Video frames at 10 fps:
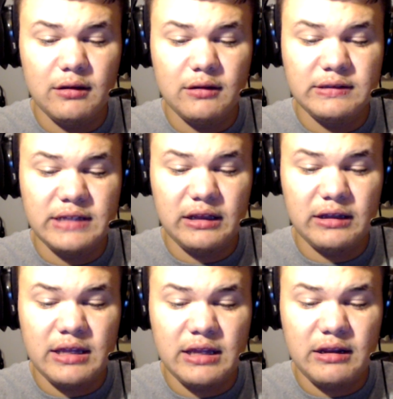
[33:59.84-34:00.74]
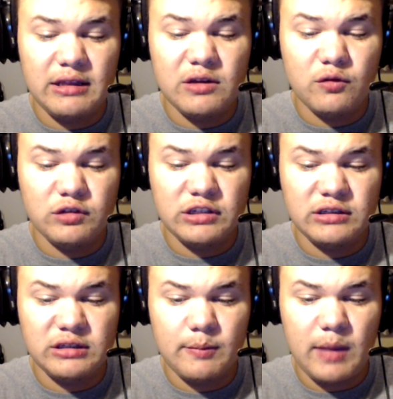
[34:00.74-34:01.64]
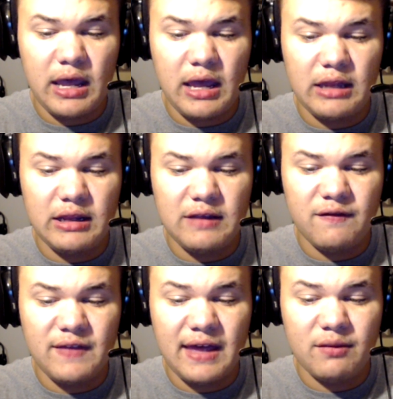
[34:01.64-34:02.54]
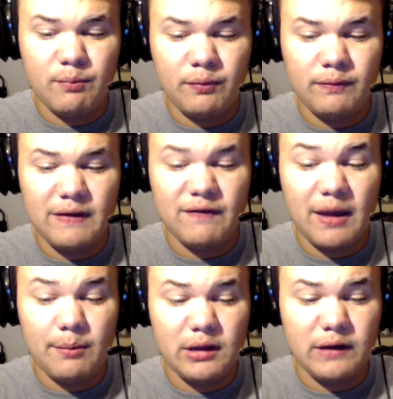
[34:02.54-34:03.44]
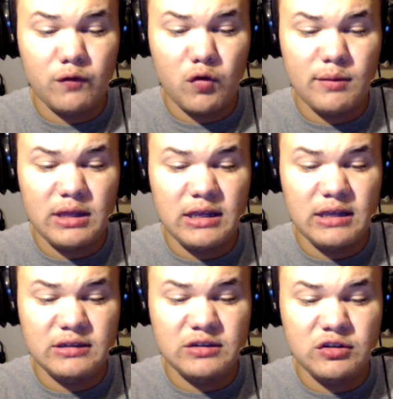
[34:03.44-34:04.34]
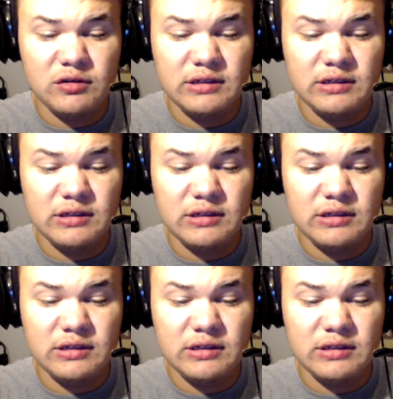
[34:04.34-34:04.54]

delicate ecosystem, and if that platform is to